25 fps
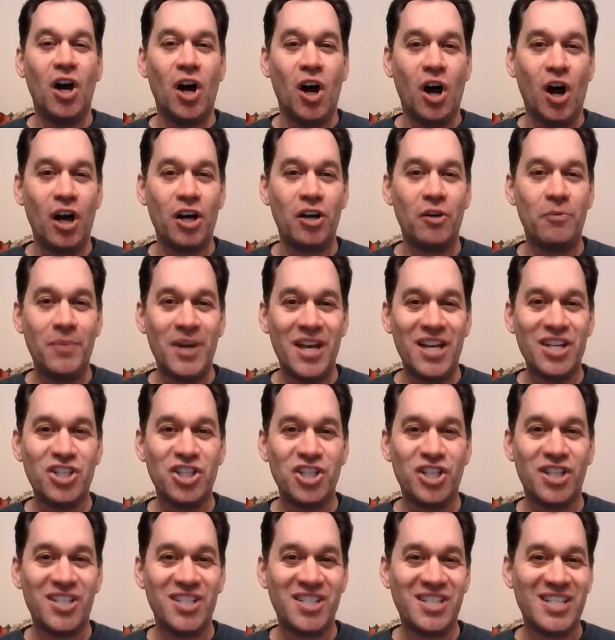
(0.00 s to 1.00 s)

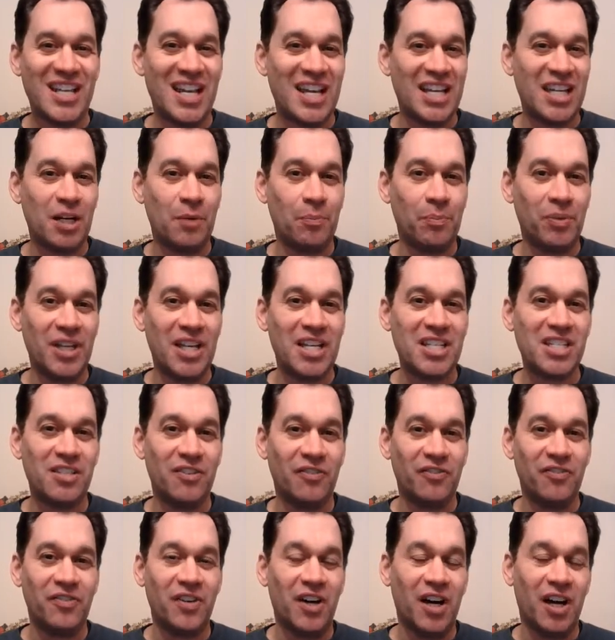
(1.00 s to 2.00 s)
Automation has taken the place
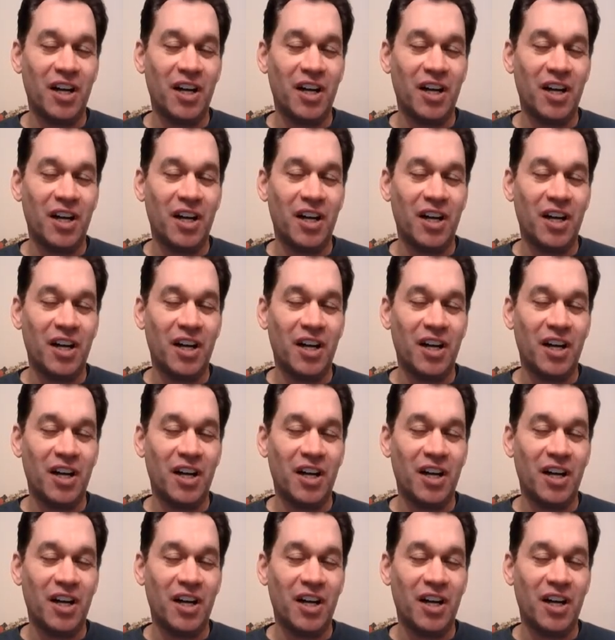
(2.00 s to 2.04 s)
of